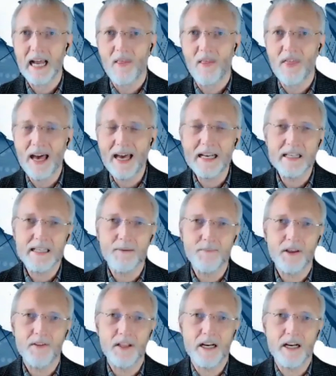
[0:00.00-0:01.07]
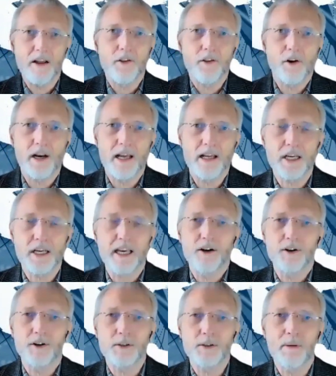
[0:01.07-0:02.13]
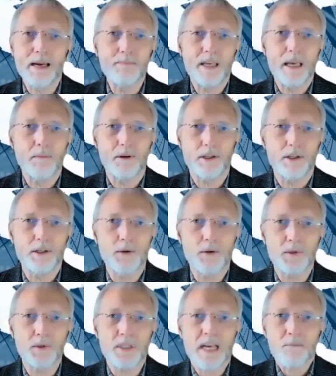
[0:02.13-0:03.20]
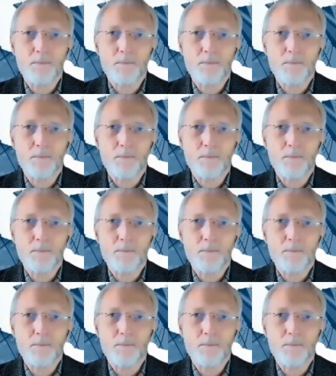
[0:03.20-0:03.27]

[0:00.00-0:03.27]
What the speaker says: that is something that other educators might be able to use.